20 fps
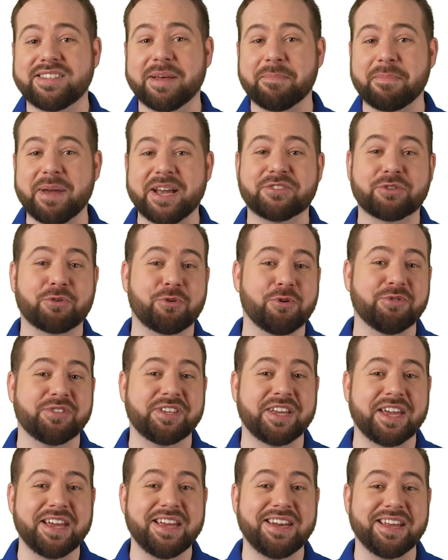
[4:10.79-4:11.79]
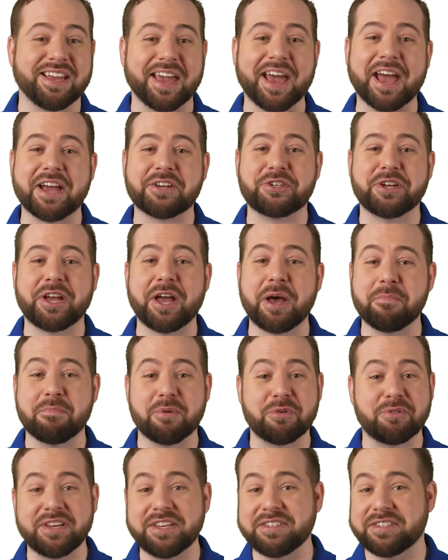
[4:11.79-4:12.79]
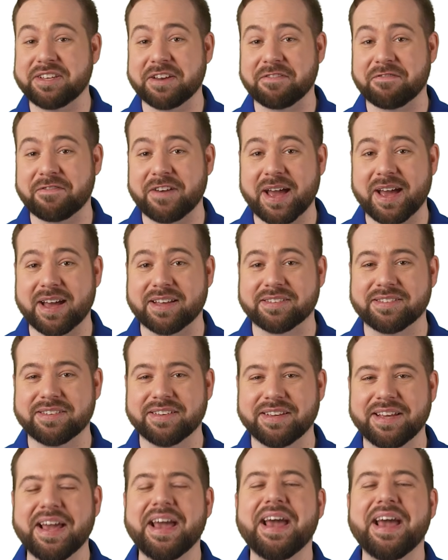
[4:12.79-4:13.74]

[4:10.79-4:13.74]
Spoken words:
that makes cruising in and cashing out both easy and fast.